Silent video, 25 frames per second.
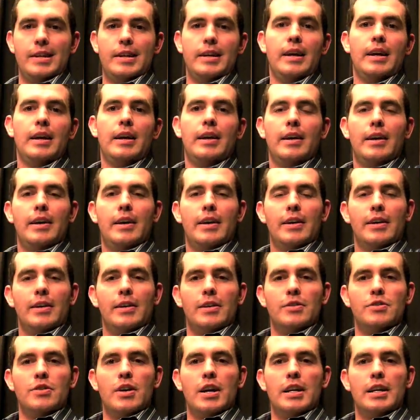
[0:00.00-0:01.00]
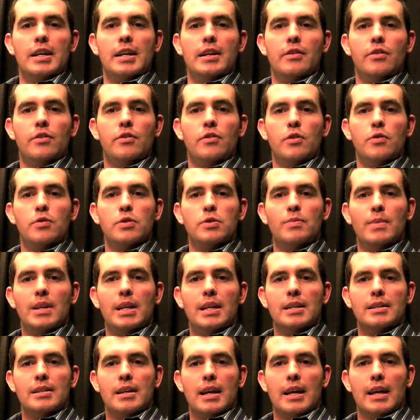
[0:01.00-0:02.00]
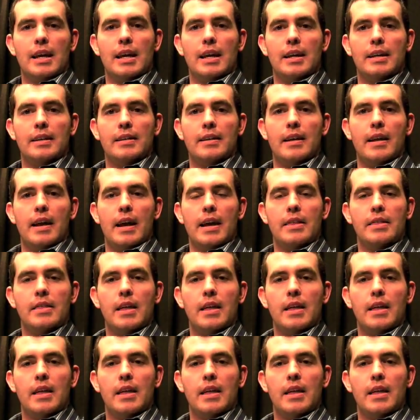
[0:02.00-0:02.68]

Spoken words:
I'm going to try to get through as many as I can today.